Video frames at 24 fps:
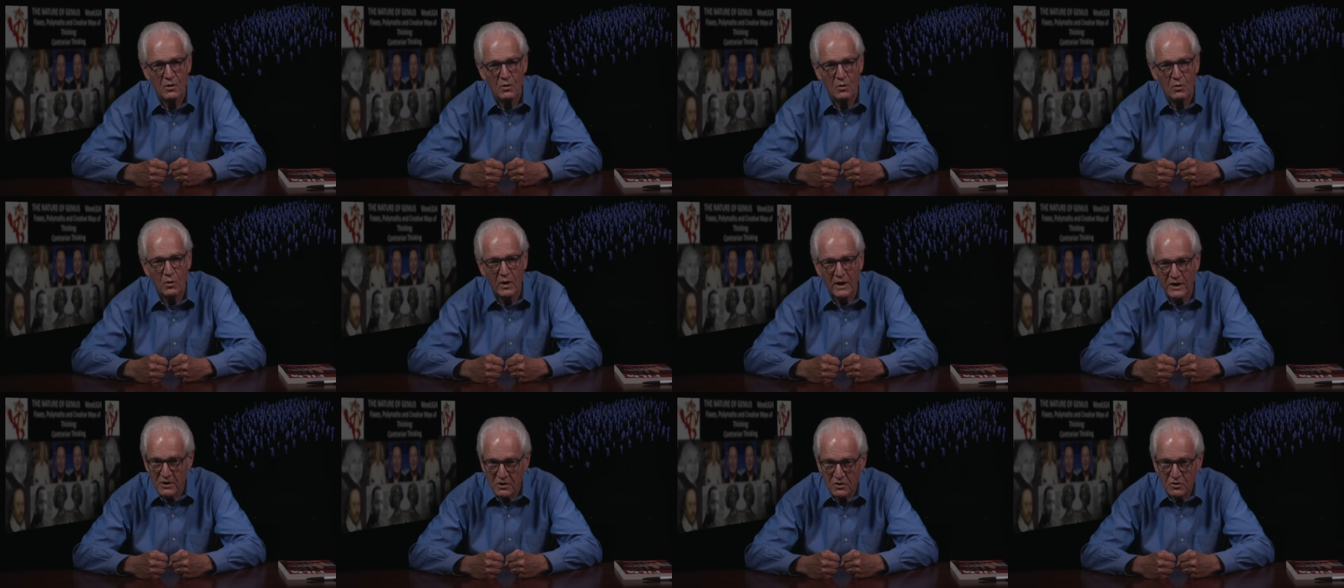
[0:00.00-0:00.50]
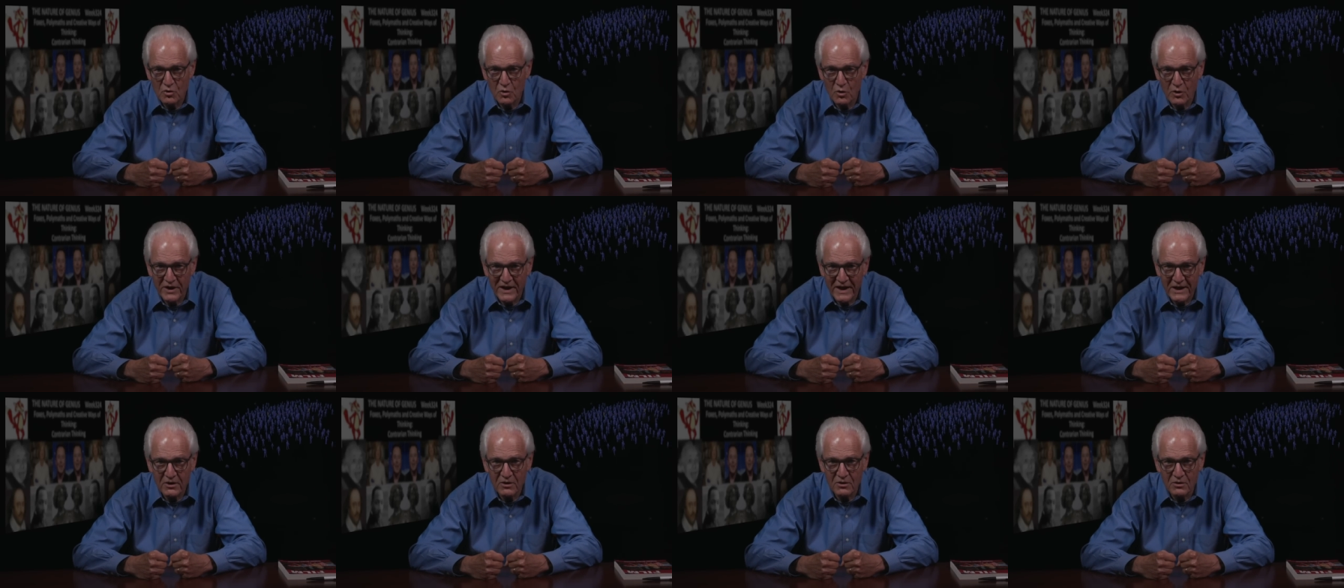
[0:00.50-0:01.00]
Why do
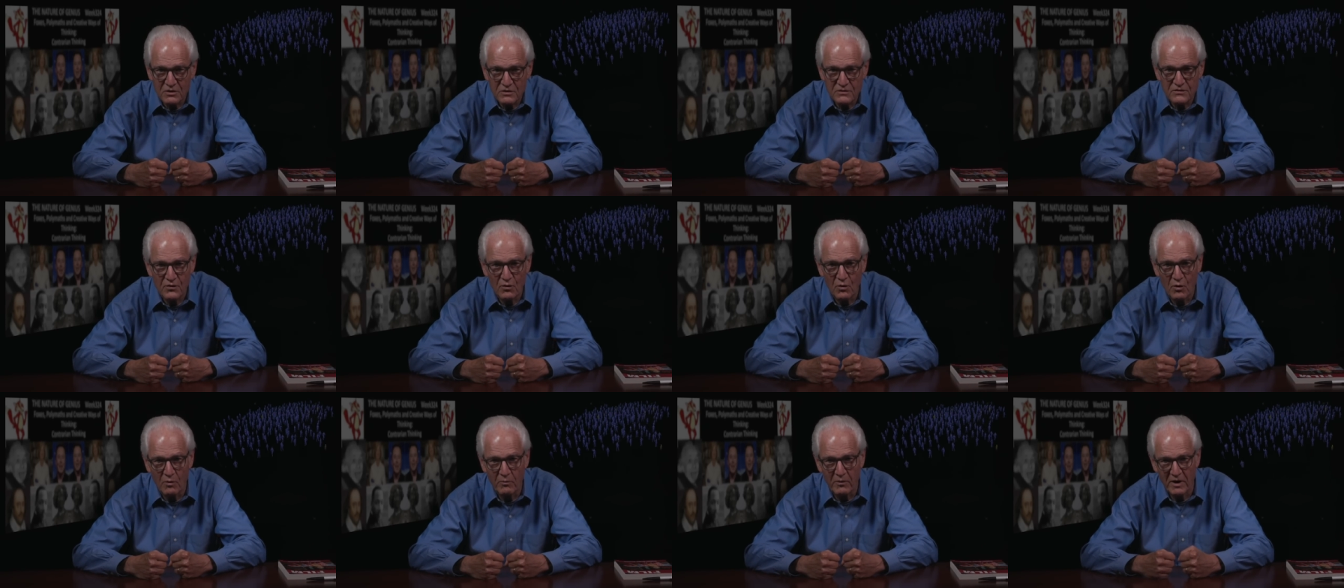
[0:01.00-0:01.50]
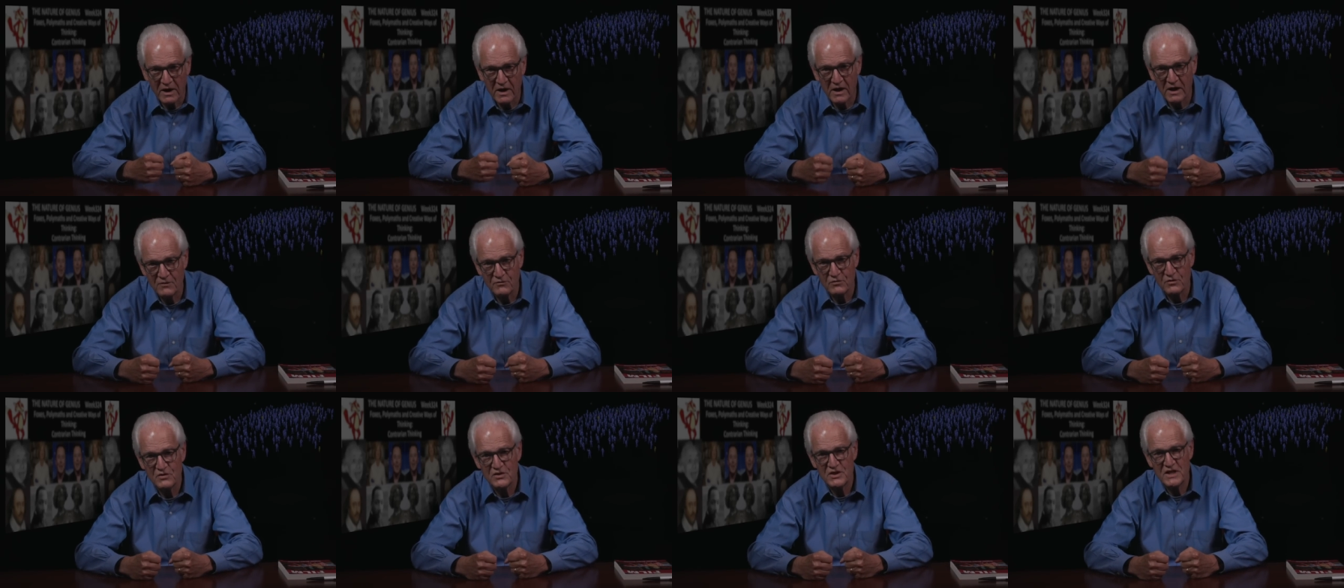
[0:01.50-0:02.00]
tornadoes form? A
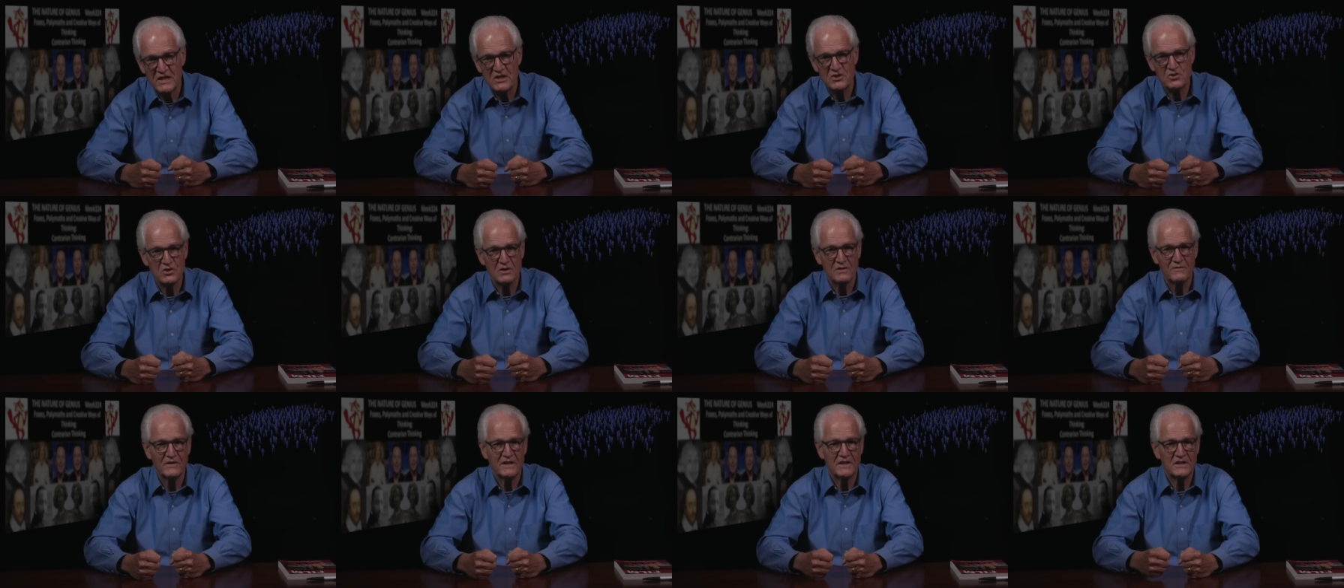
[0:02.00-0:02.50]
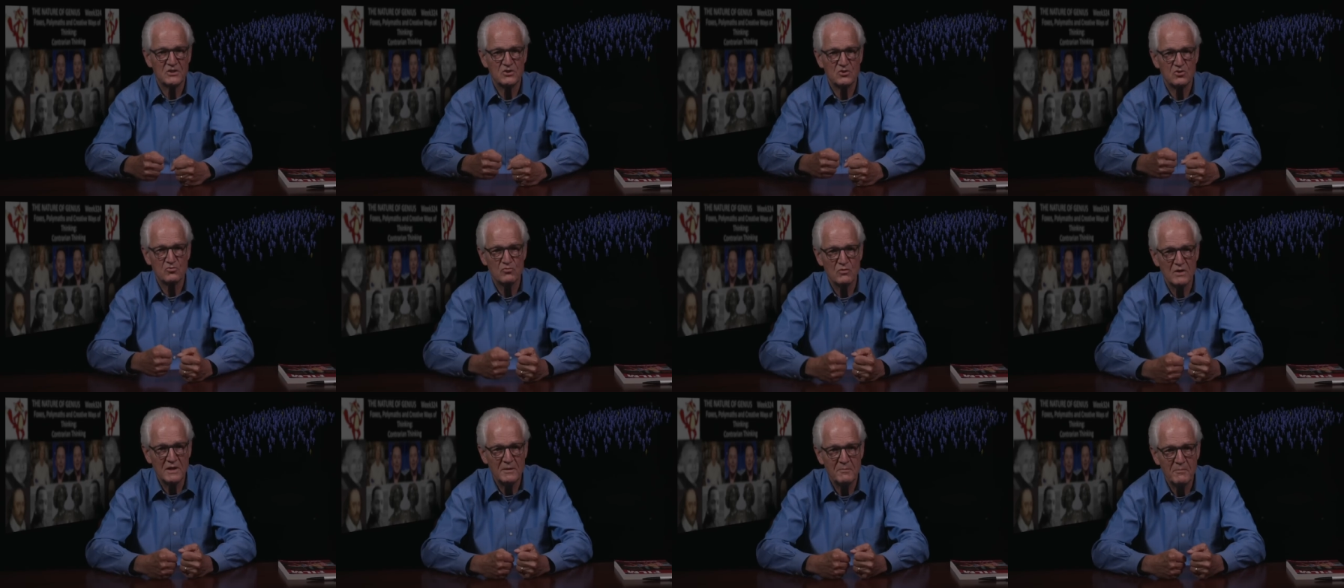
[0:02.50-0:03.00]
confrontation of
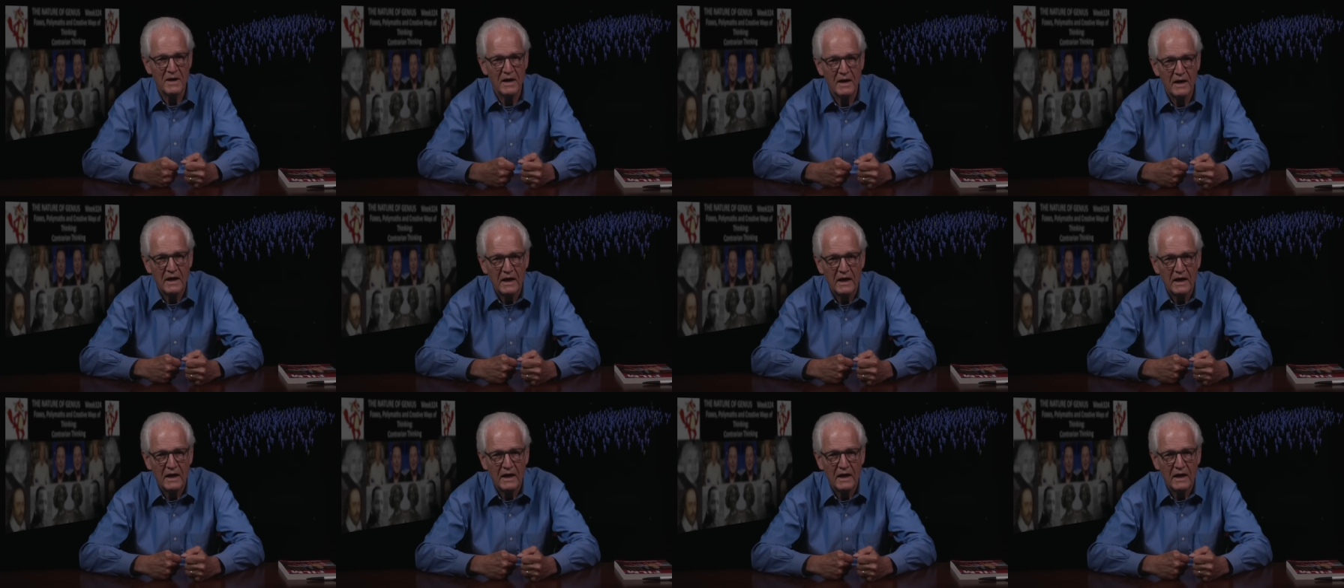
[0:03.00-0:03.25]
extreme